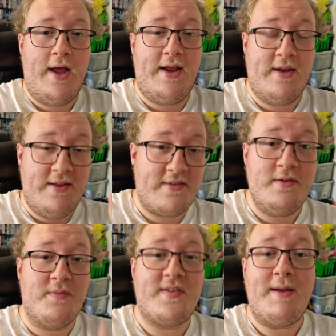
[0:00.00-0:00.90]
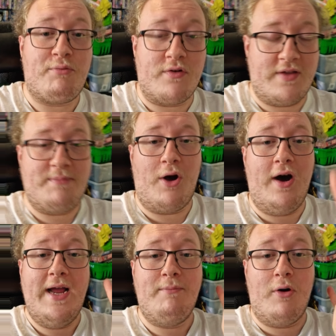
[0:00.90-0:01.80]
It lists them separately, but
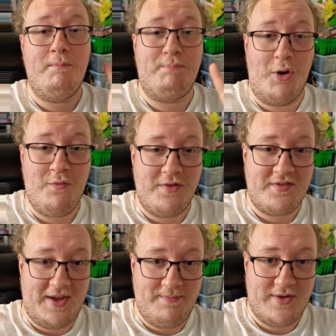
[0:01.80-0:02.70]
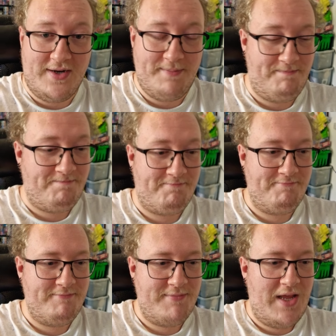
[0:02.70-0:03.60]
I am on both at the same time.
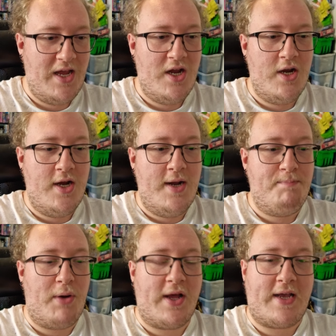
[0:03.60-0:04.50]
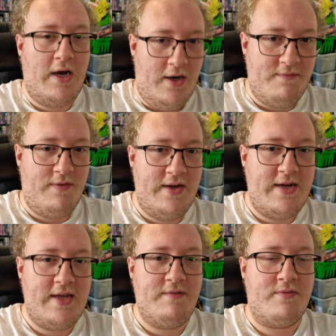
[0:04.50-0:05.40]
But I can't find
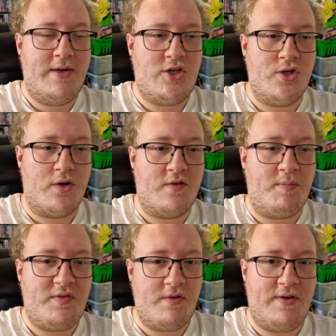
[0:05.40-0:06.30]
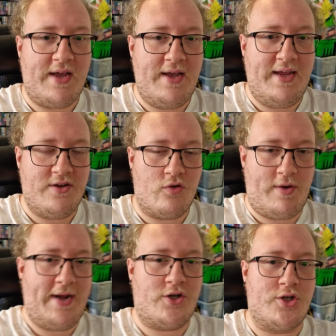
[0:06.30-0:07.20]
any information on a specific
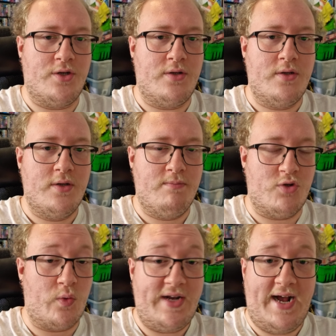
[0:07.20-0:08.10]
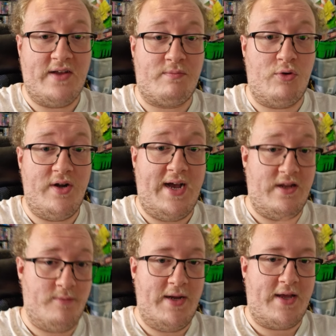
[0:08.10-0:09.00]
interaction between aspirin
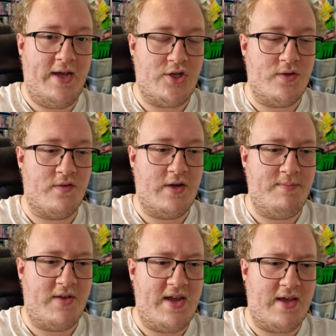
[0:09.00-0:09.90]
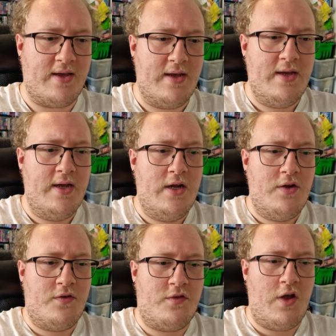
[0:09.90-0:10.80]
and the medications that I'm taking.
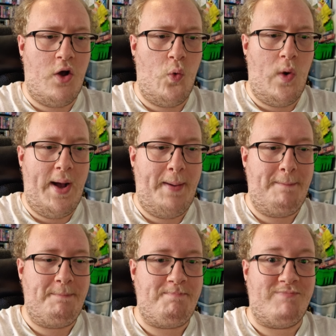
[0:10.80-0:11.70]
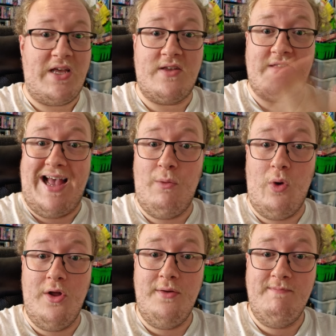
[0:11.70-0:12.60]
So, is there
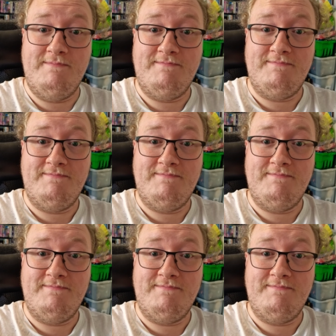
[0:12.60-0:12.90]
one?